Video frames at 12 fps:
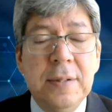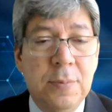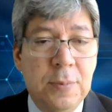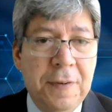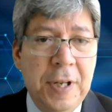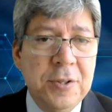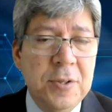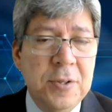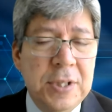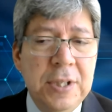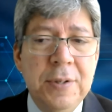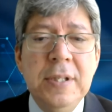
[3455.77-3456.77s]
reflection
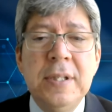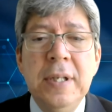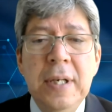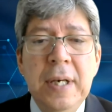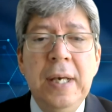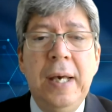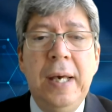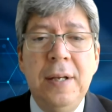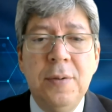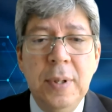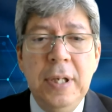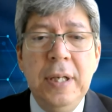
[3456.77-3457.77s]
series,
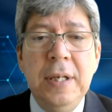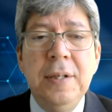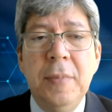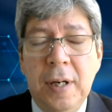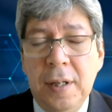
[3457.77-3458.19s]
and really